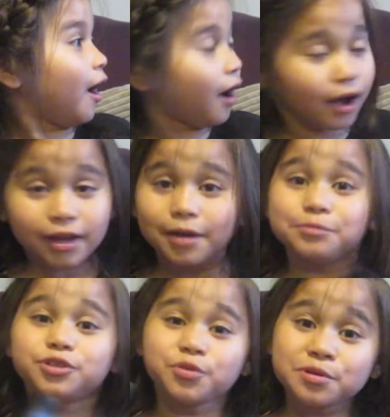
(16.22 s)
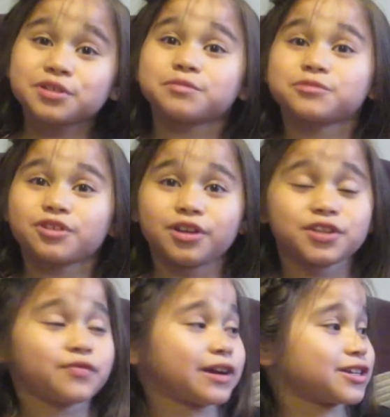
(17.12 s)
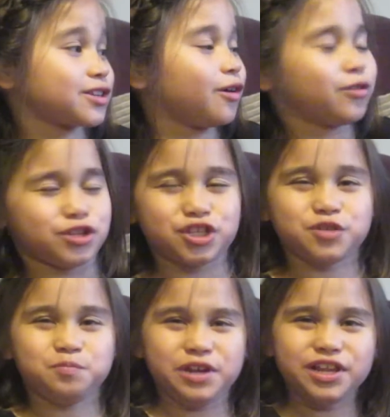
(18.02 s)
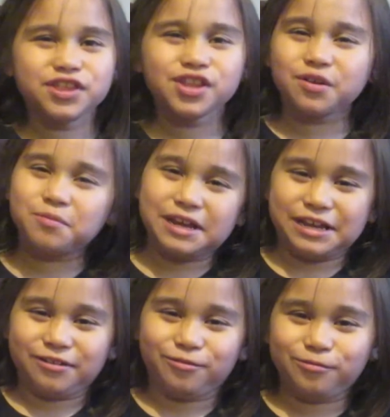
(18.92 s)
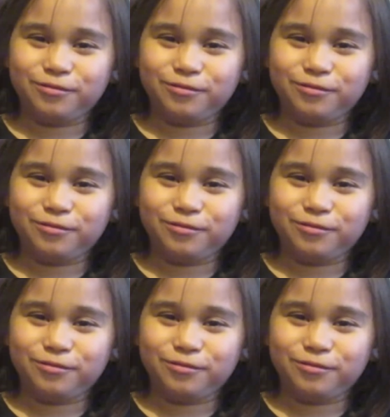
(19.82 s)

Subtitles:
I am doing some science facts on Spin the Wheel.